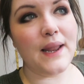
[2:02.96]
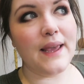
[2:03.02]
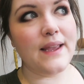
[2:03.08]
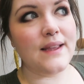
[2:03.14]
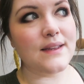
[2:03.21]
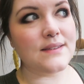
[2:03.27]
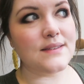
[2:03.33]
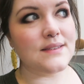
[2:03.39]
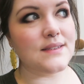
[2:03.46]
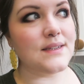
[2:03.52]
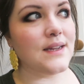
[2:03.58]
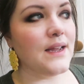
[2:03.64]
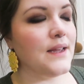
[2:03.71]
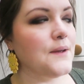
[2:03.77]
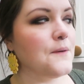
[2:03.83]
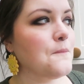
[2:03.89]
late
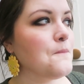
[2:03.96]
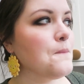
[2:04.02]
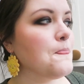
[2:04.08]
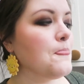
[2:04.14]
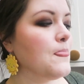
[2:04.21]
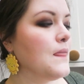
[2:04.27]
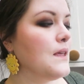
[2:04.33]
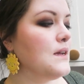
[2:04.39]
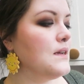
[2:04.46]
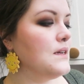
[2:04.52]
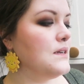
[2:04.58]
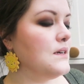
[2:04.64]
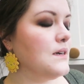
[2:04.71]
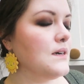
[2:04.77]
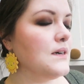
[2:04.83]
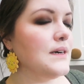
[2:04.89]
yesterday.
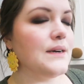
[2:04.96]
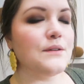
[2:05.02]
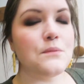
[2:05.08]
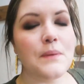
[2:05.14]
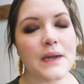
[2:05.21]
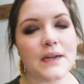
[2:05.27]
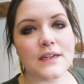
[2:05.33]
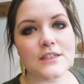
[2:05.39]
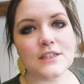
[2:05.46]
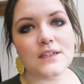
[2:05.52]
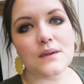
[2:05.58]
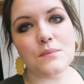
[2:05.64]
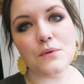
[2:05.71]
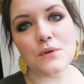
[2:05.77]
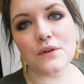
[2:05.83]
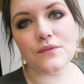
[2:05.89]
I was packaging
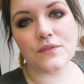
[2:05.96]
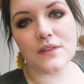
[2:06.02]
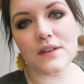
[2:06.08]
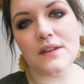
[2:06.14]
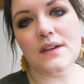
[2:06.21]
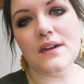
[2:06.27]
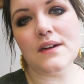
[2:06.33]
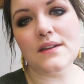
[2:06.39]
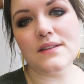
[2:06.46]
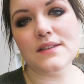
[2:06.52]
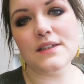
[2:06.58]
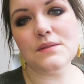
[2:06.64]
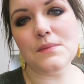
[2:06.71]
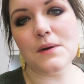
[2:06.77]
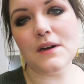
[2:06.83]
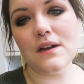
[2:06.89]
up all of the yarn and
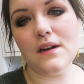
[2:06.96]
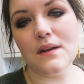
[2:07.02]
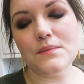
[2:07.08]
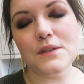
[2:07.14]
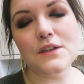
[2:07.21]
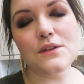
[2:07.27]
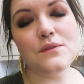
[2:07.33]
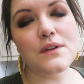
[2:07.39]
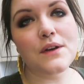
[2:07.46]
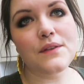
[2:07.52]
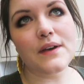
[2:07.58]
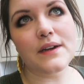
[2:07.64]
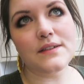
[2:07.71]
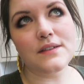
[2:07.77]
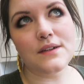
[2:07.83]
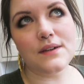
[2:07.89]
stitch marker clubs and you know
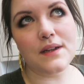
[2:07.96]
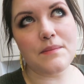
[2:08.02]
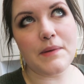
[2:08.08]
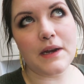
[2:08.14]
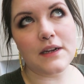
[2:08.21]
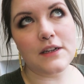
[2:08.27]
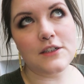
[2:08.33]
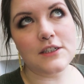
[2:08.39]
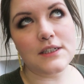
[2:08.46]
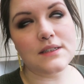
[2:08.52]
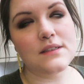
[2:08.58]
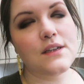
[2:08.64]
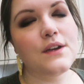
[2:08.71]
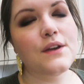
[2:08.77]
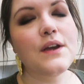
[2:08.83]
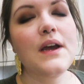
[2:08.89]
that I don't like packaging
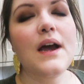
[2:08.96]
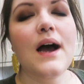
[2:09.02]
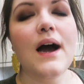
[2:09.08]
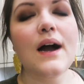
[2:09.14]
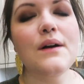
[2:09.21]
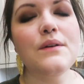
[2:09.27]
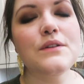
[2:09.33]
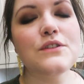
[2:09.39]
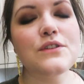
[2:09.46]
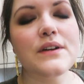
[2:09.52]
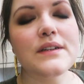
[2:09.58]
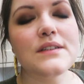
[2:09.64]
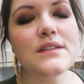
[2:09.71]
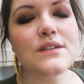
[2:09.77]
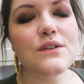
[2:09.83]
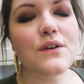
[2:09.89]
so I was
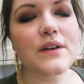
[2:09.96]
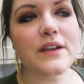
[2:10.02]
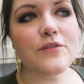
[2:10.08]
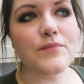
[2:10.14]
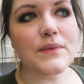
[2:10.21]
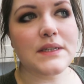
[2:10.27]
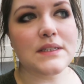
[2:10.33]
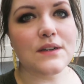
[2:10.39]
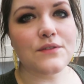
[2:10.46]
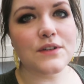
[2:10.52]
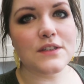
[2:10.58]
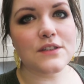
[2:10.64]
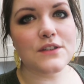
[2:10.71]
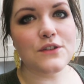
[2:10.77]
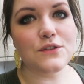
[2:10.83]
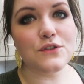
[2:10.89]
trying to not give myself an
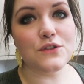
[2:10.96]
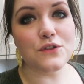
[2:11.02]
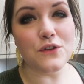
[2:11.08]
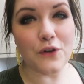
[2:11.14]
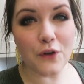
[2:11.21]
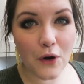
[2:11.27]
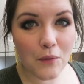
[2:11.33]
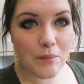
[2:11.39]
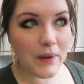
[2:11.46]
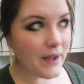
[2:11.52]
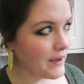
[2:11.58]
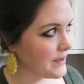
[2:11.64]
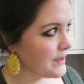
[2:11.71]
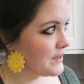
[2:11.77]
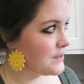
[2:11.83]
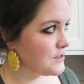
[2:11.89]
excuse to not
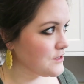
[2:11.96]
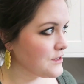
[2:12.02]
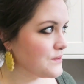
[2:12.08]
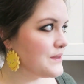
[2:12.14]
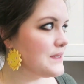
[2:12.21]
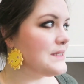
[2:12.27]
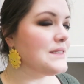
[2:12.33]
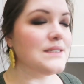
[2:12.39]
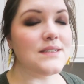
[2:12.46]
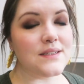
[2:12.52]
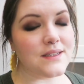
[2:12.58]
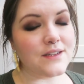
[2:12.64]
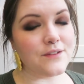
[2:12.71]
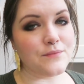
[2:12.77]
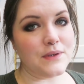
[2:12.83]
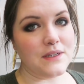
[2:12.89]
package so I didn't
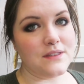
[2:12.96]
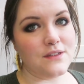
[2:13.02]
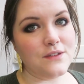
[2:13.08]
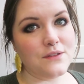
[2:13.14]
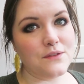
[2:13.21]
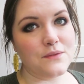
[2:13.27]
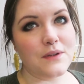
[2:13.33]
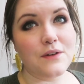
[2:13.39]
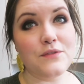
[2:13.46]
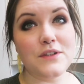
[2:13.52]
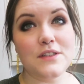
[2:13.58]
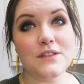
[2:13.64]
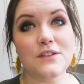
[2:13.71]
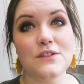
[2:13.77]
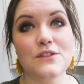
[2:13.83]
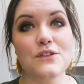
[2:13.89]
give myself an
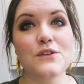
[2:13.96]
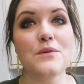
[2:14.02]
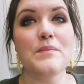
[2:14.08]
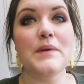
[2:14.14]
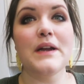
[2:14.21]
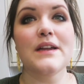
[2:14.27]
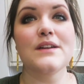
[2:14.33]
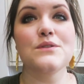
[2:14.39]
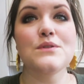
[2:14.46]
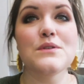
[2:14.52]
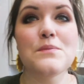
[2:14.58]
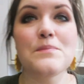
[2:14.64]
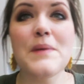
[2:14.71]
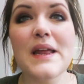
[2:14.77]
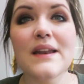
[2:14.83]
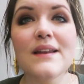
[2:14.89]
excuse to not package
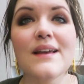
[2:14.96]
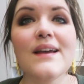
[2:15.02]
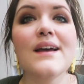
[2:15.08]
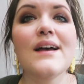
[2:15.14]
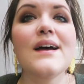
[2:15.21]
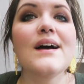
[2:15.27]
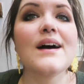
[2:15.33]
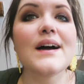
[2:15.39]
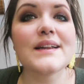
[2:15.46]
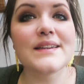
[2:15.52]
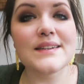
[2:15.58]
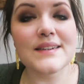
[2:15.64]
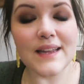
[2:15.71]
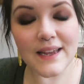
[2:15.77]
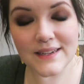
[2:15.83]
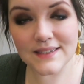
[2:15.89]
which meant I
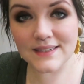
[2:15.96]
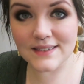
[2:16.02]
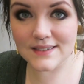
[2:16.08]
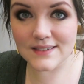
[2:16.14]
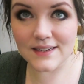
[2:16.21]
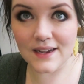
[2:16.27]
didn't edit in